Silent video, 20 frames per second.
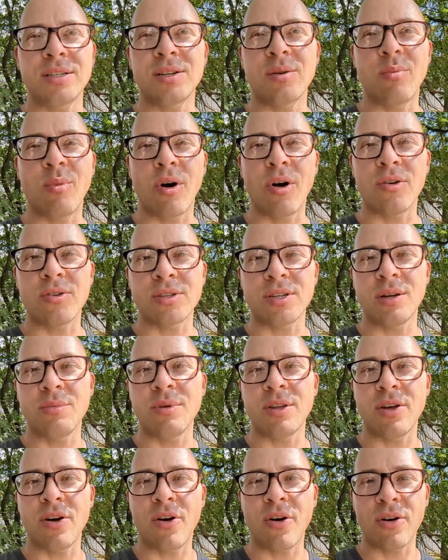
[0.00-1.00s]
tomorrow is gonna
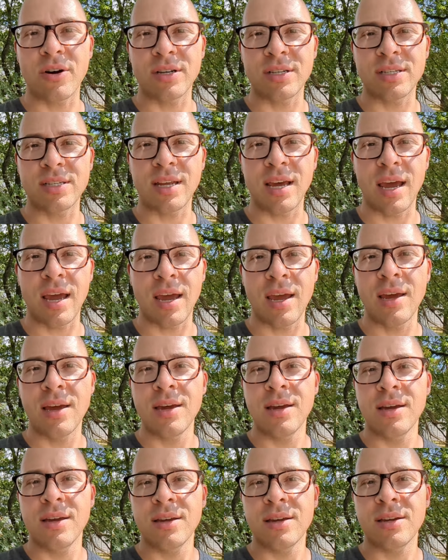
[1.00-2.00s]
be the hardest day
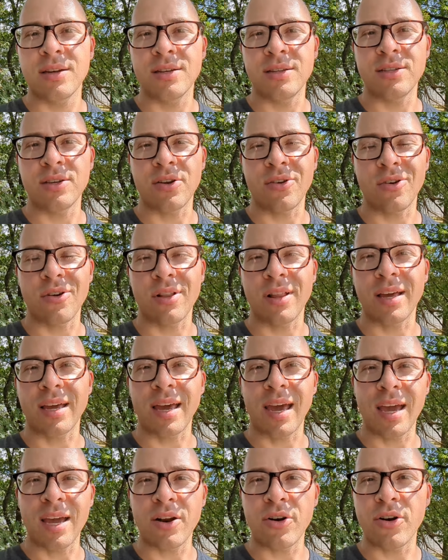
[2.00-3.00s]
because there are like
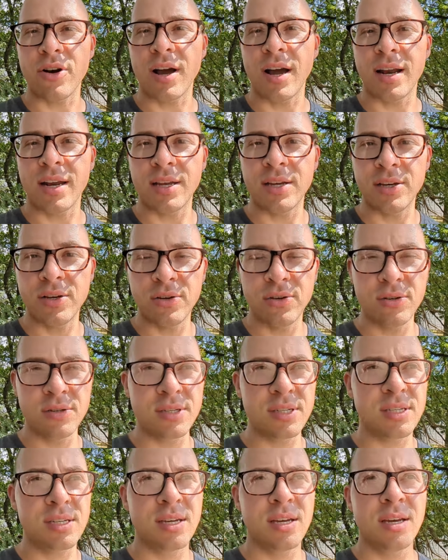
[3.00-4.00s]
eight or nine
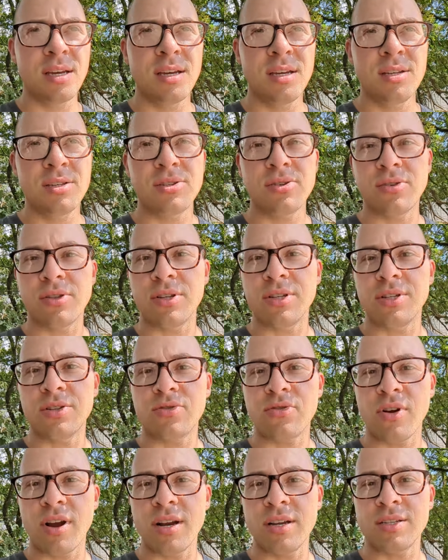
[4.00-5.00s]
hills. So the
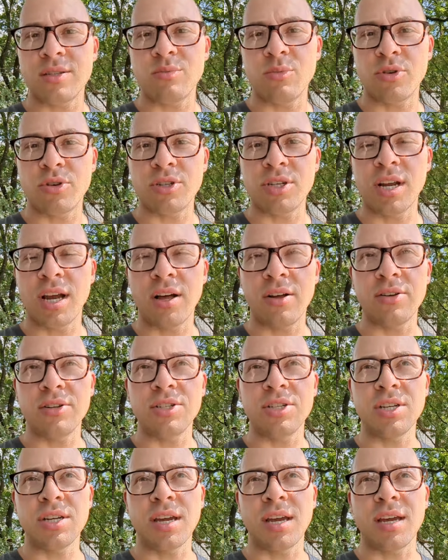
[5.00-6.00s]
terrain is the most
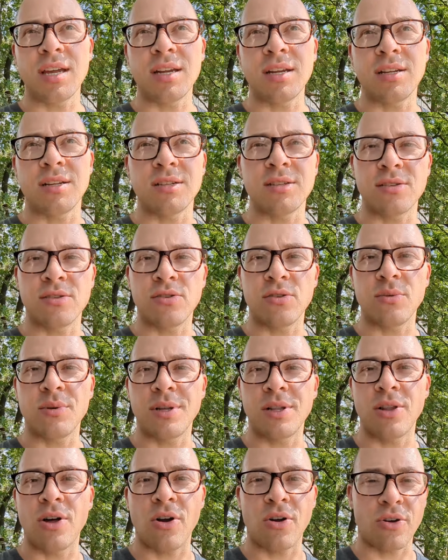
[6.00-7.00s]
challenging and is a little
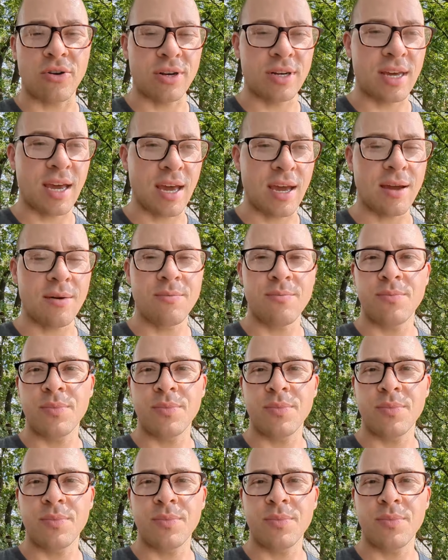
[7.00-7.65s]
bit longer day.